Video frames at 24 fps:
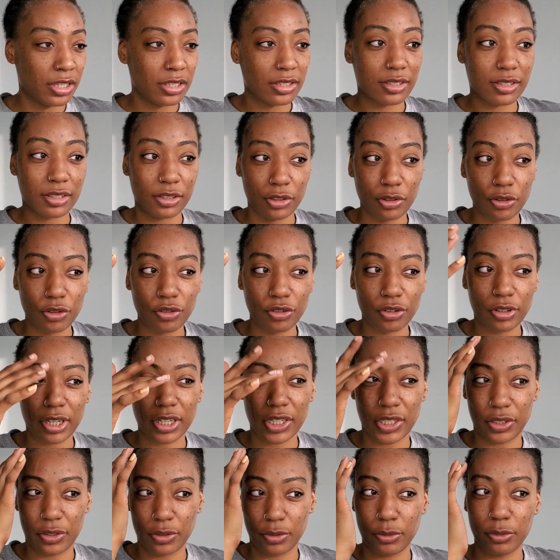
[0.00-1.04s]
Usually I
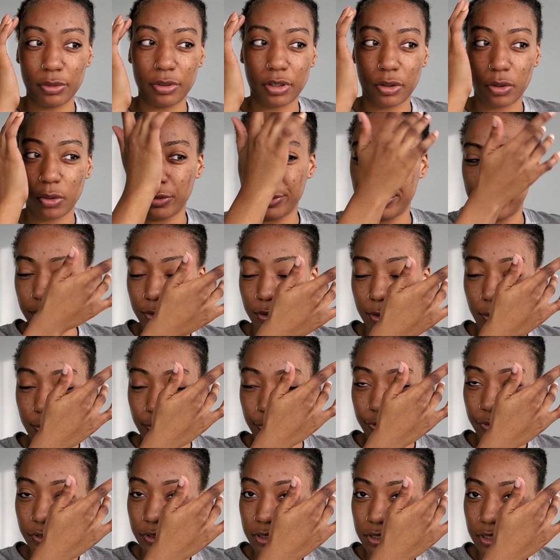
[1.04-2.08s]
do the whole
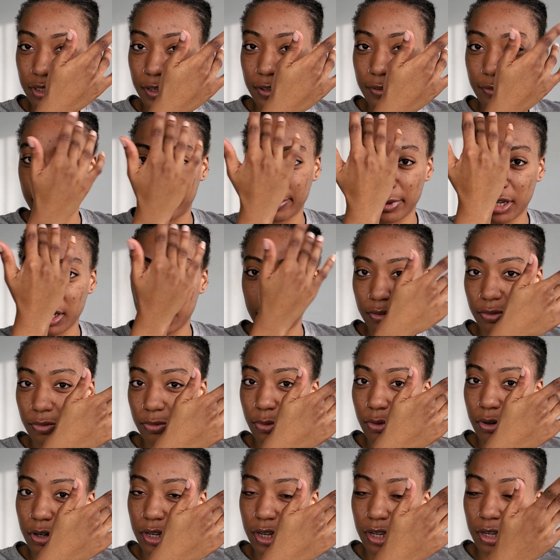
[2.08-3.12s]
circumference of my
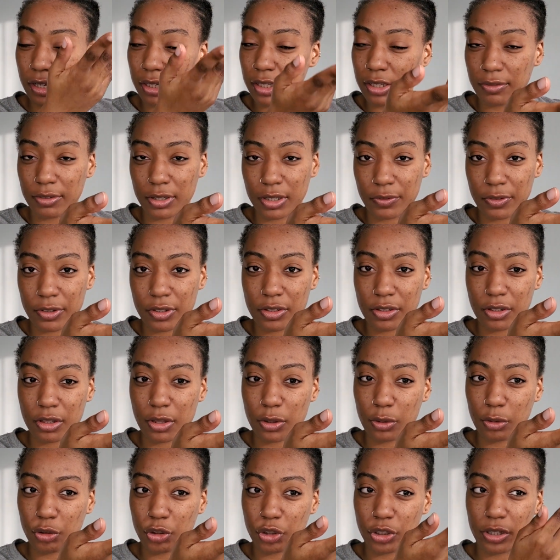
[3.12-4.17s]
forehead, even if it's a
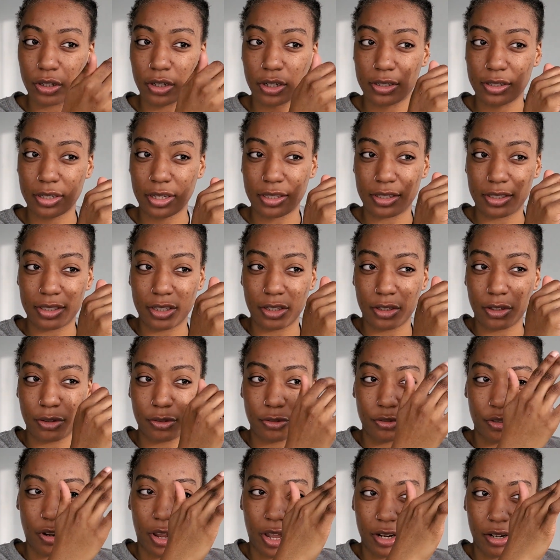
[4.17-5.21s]
closure, because I still
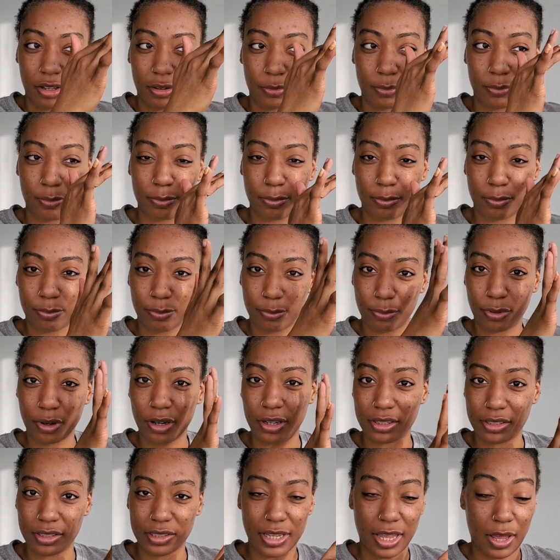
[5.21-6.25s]
try to
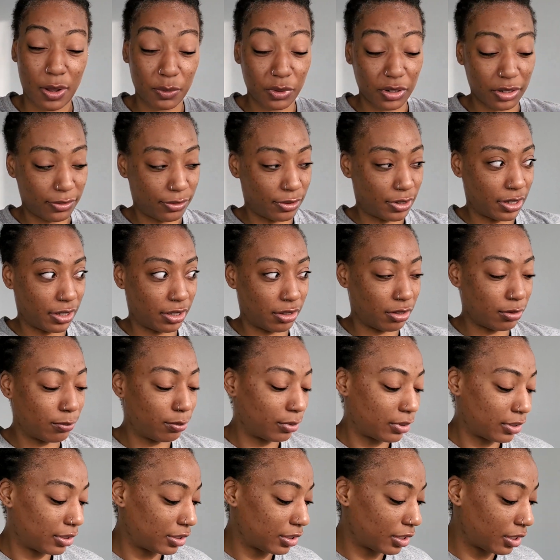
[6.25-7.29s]
press down whatever I could
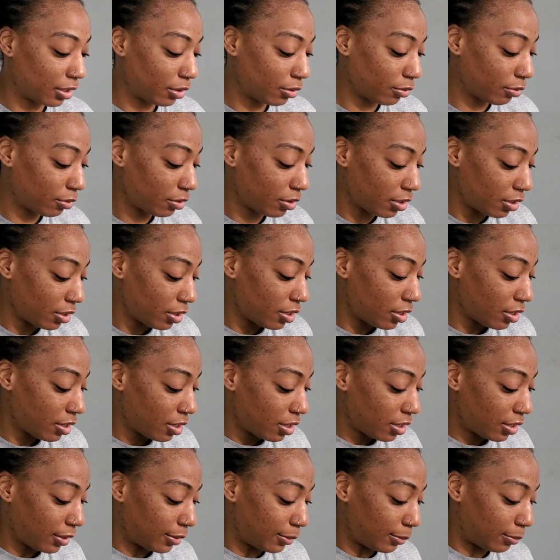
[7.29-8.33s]
press down.
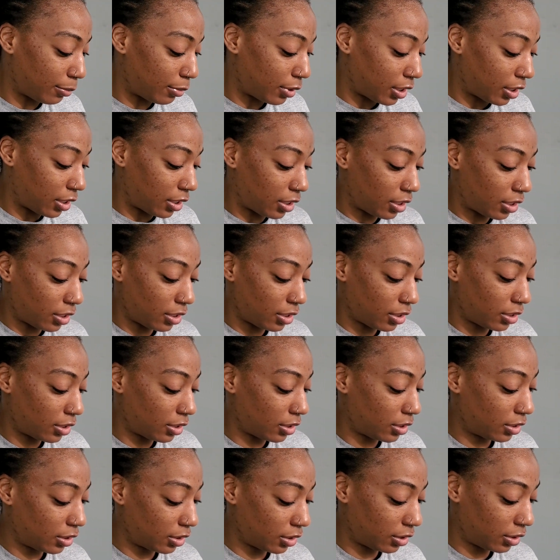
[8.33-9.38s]
But
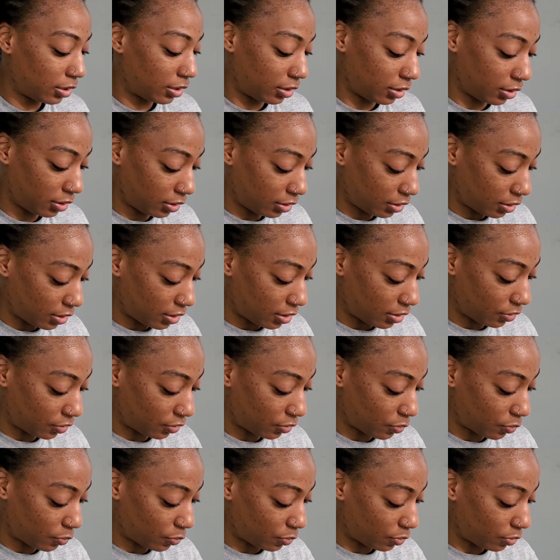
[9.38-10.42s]
it's
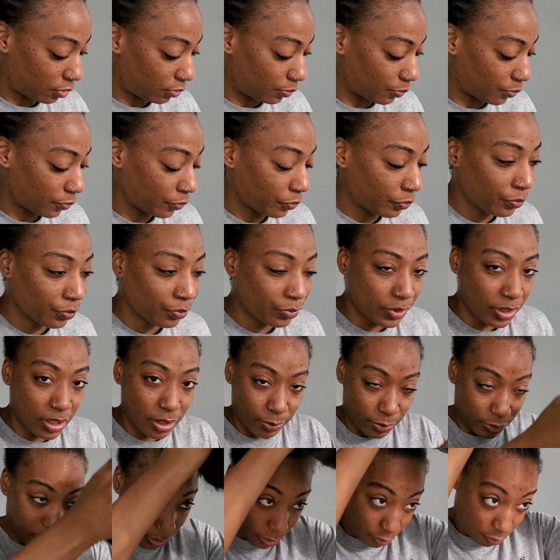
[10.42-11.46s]
cool.
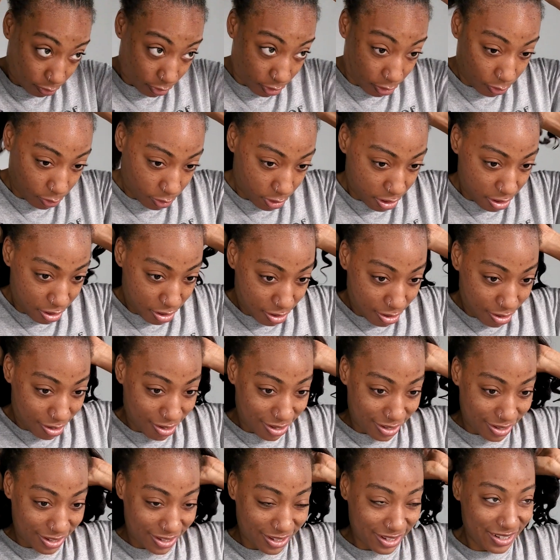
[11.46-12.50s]
I'll throw her
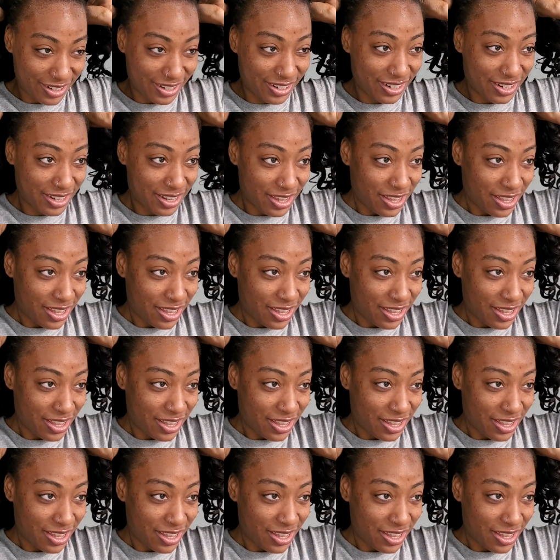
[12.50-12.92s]
on.